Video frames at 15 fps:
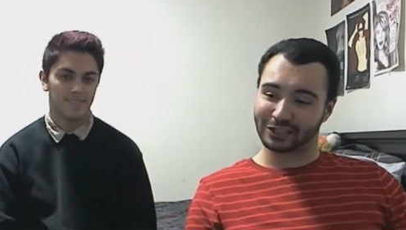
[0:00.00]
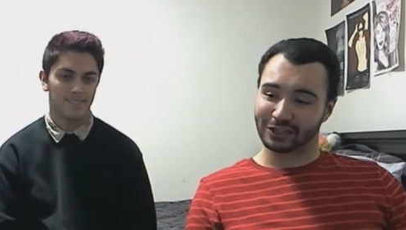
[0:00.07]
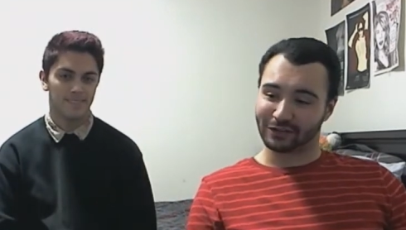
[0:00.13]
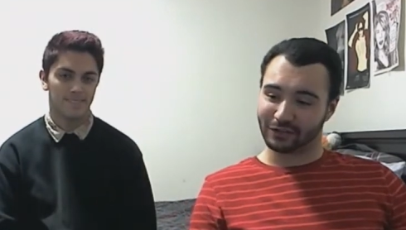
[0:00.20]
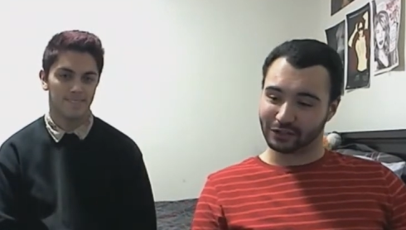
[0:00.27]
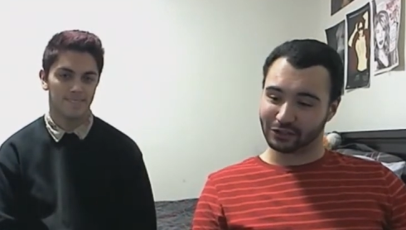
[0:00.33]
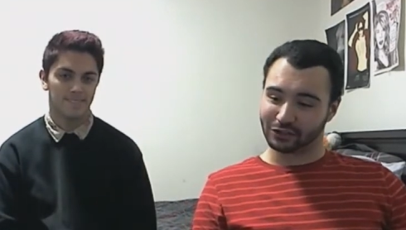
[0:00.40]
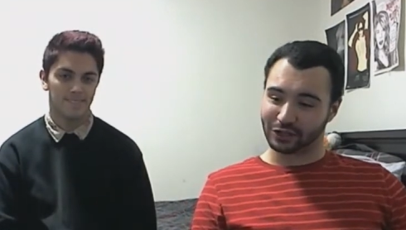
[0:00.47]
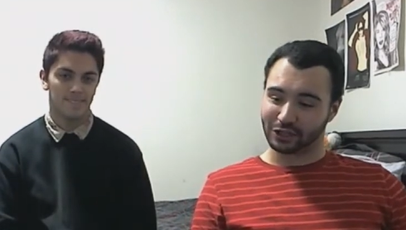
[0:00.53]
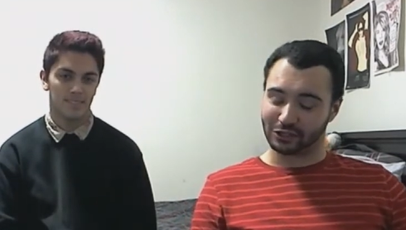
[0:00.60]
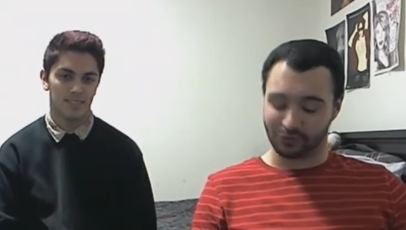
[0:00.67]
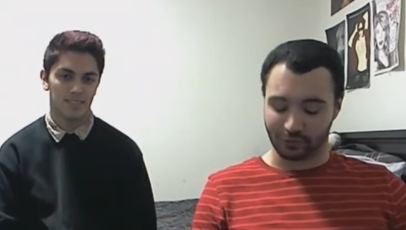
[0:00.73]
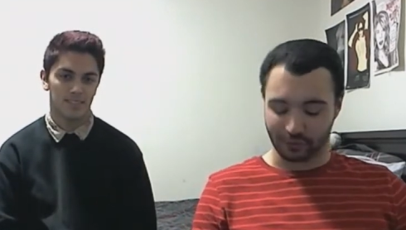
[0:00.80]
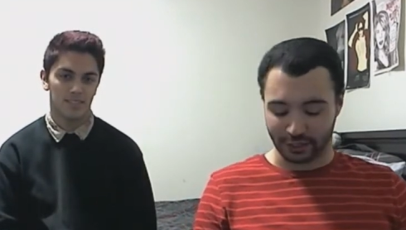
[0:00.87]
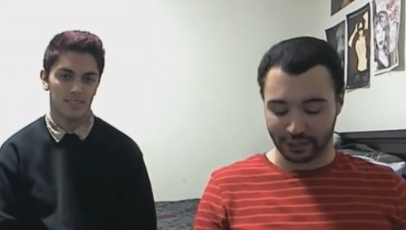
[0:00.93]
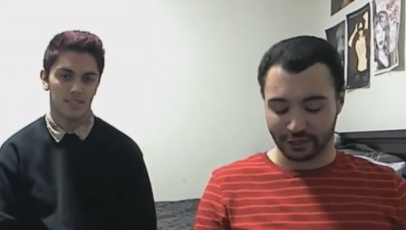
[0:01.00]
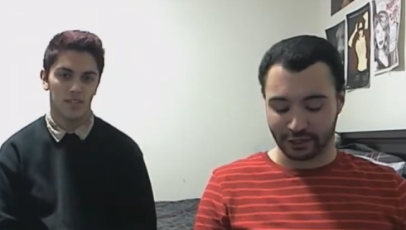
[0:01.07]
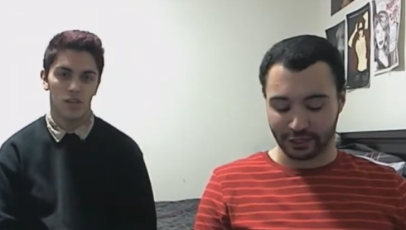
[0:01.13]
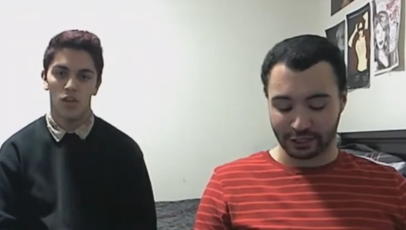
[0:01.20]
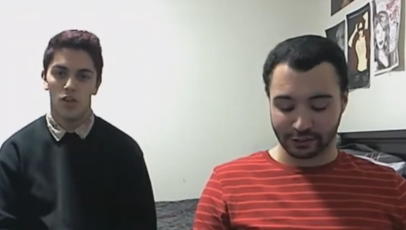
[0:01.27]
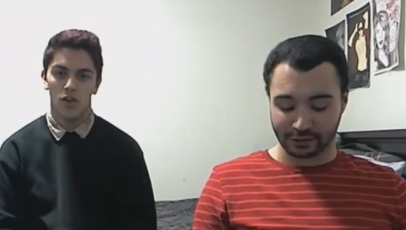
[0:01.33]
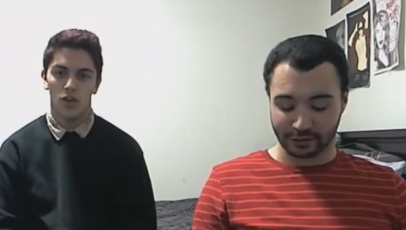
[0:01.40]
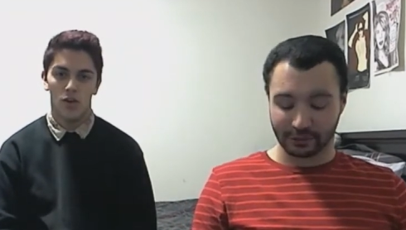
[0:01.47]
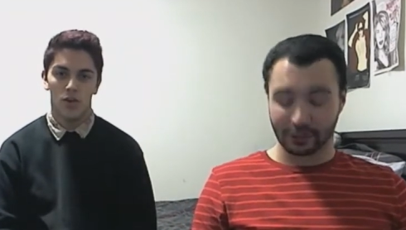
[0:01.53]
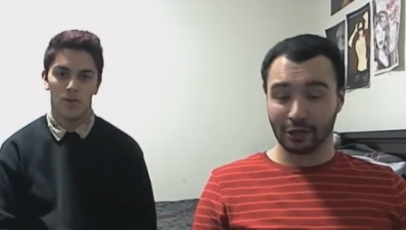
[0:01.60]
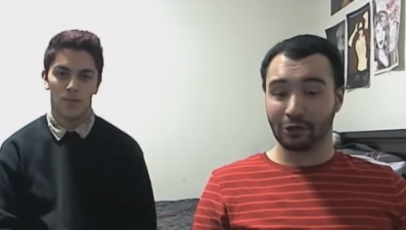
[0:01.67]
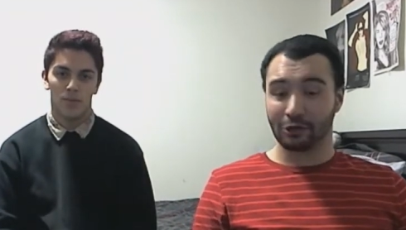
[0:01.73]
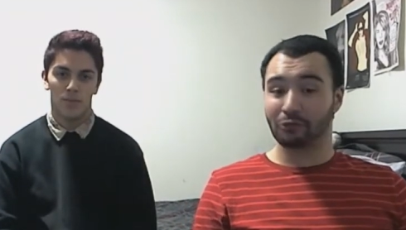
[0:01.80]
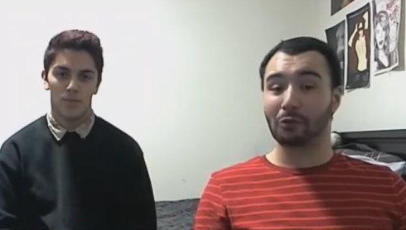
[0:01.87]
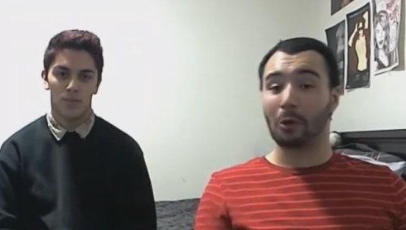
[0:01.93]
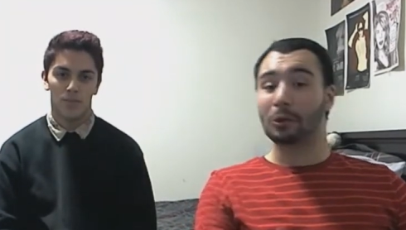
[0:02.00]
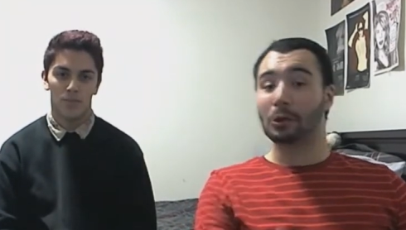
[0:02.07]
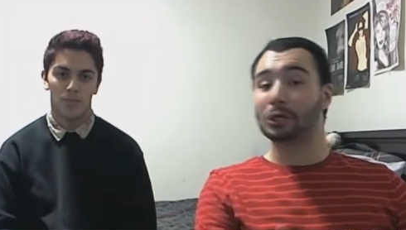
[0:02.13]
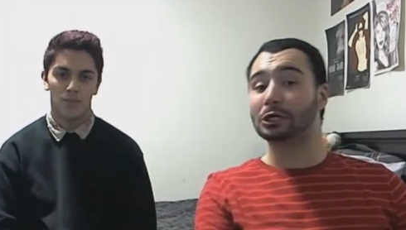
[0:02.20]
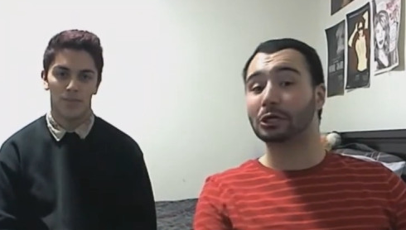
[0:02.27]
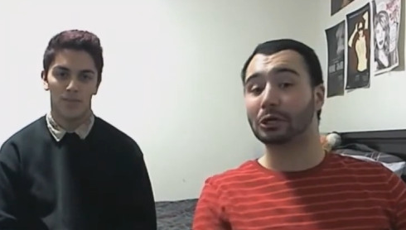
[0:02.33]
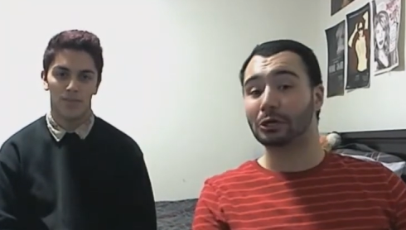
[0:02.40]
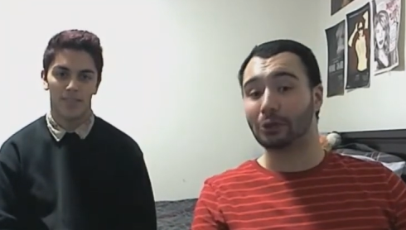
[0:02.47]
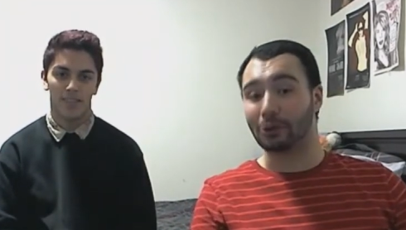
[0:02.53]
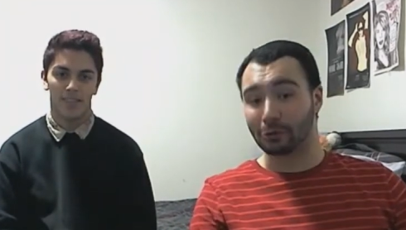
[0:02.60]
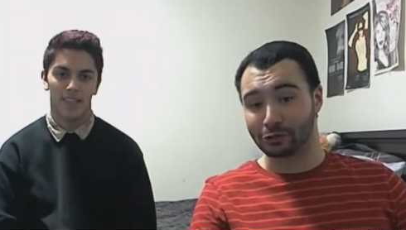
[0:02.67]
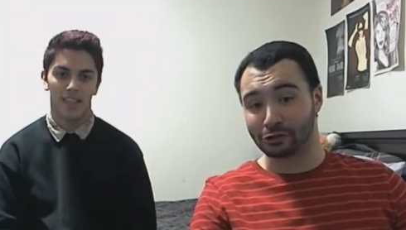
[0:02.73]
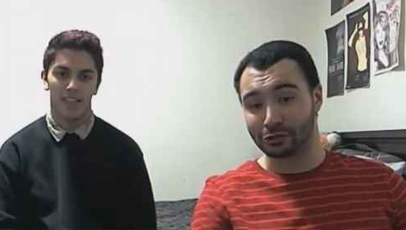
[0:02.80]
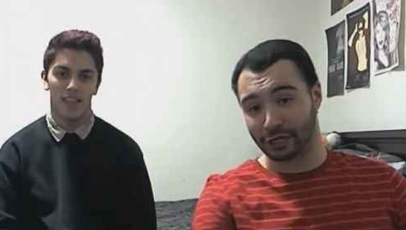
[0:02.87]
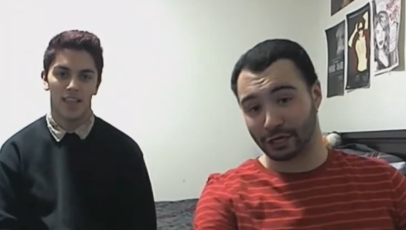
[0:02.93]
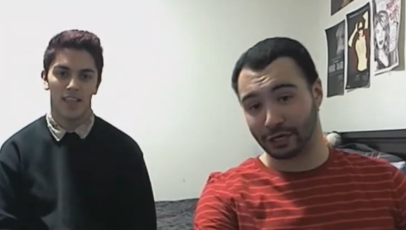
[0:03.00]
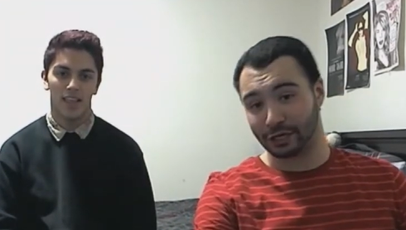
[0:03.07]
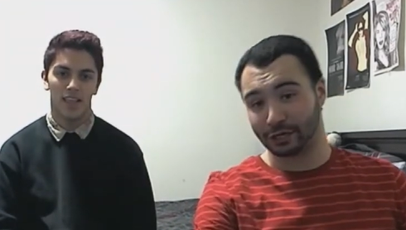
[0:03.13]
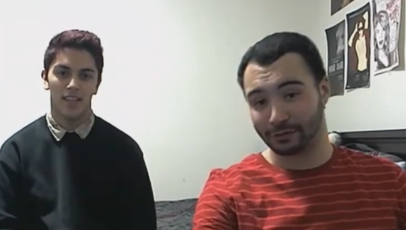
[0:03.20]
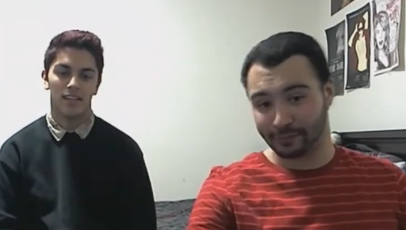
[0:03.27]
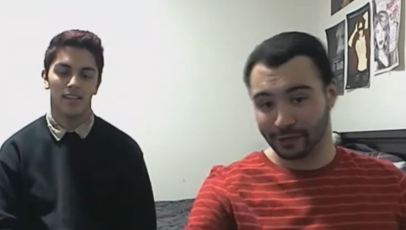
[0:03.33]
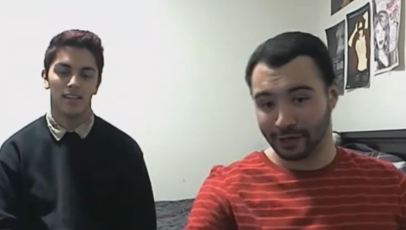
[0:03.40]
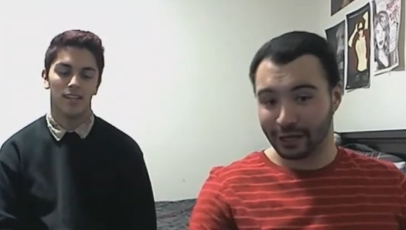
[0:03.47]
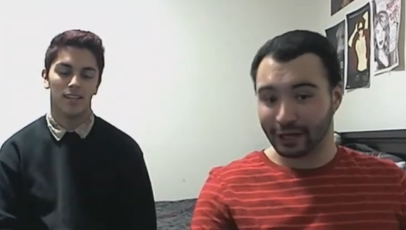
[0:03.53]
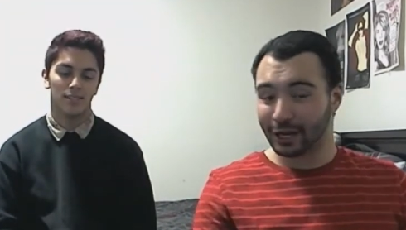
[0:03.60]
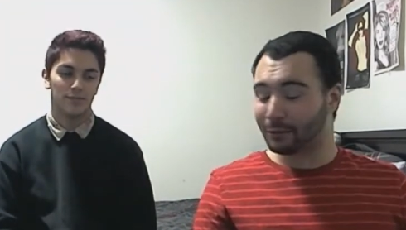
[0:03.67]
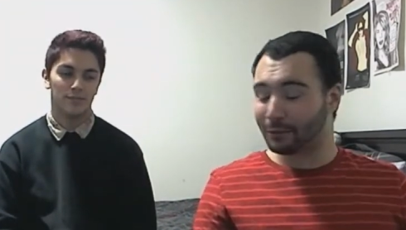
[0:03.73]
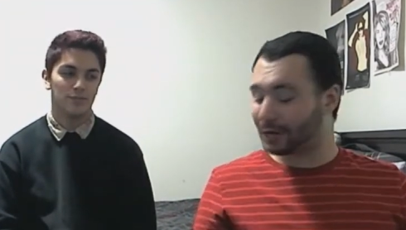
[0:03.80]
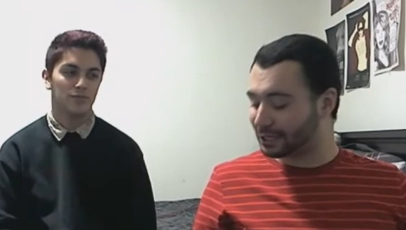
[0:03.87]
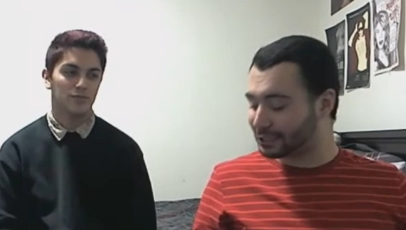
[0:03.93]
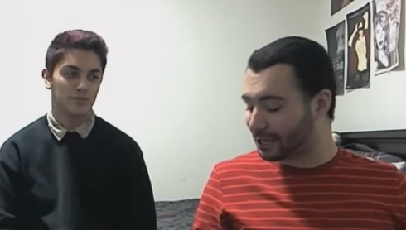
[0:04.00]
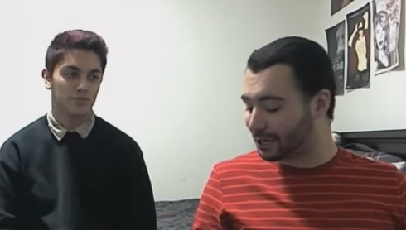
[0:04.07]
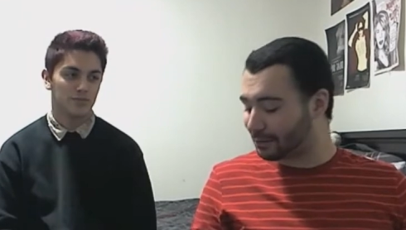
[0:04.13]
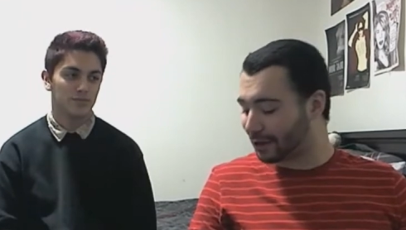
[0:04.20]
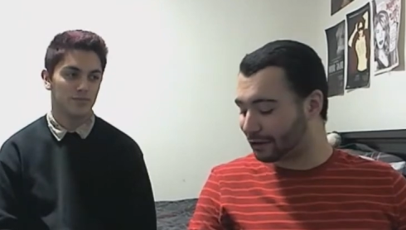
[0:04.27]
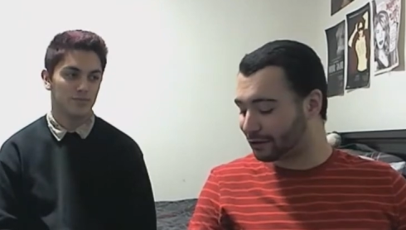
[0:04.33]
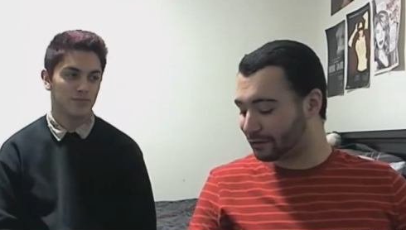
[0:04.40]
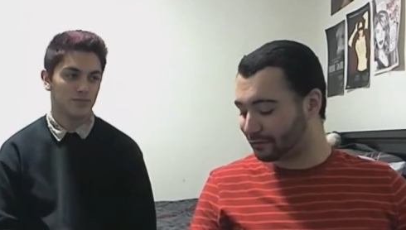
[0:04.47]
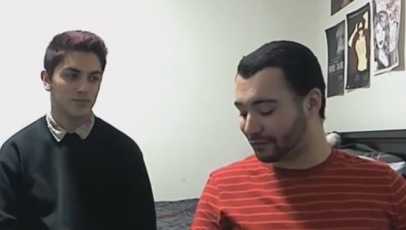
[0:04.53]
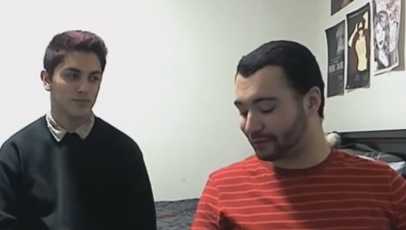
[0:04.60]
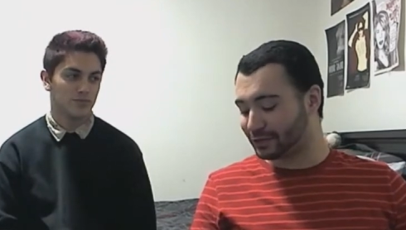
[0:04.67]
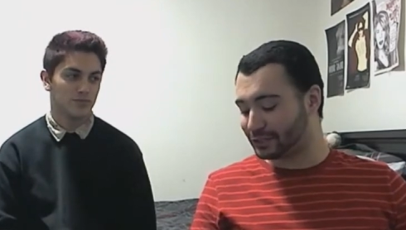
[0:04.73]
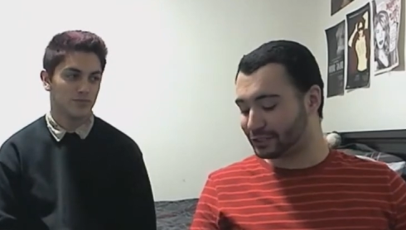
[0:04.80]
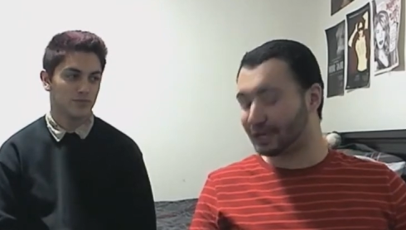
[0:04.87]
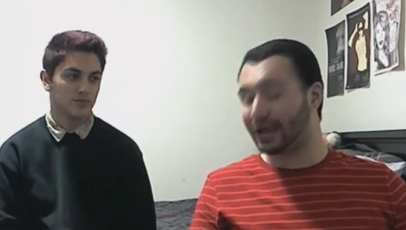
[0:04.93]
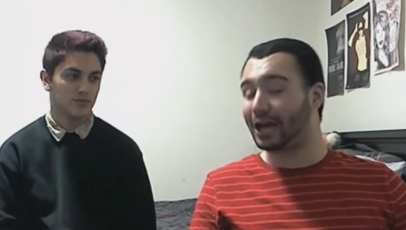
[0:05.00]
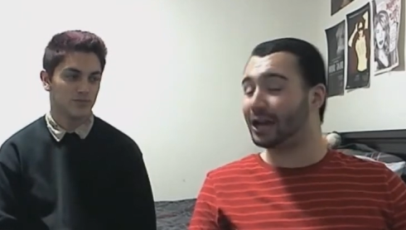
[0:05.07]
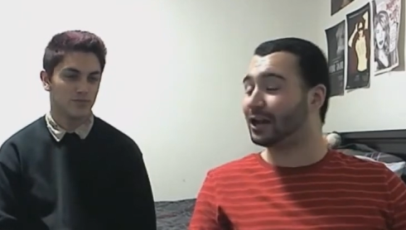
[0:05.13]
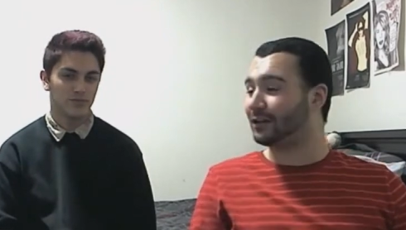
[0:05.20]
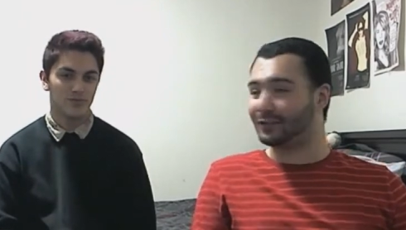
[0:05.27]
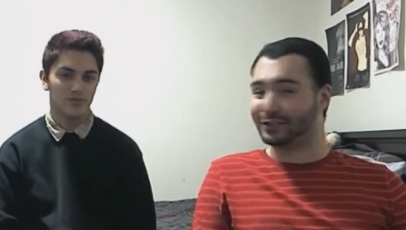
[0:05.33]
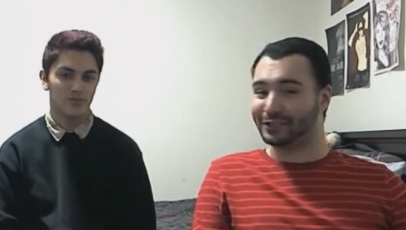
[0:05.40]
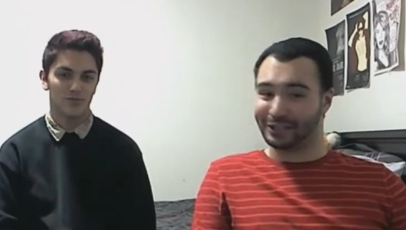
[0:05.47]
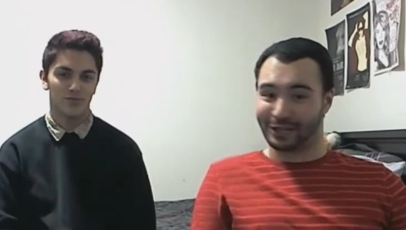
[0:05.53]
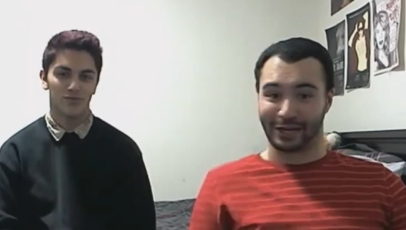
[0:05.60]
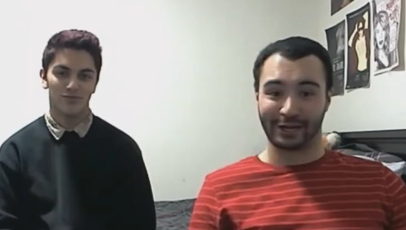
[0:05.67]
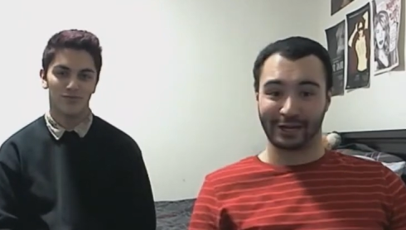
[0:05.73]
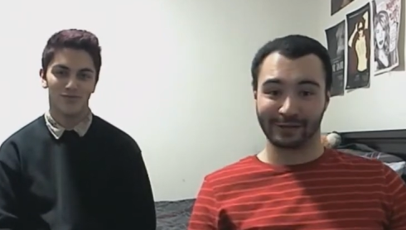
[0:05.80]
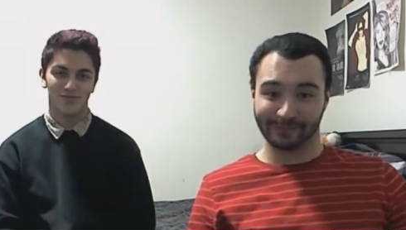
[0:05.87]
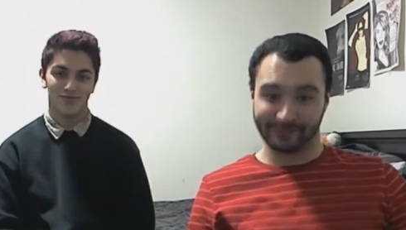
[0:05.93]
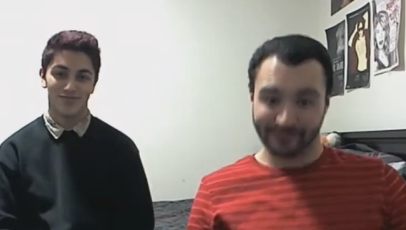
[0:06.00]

Speaker 1: of the shade tree is throwing the good old shade. Like when I tell my good friend Richard I love his hair.